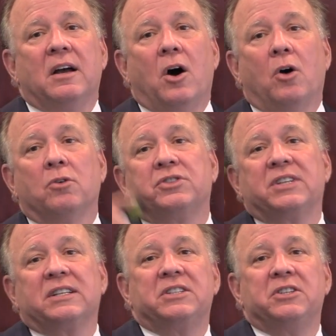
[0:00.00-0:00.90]

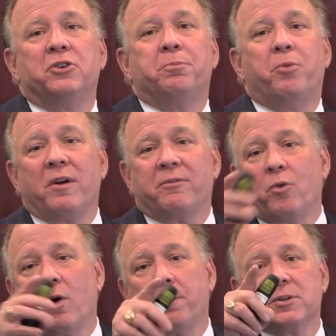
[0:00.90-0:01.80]

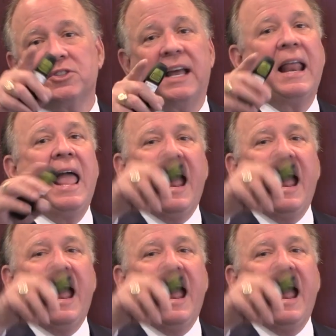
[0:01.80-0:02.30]
62.4%.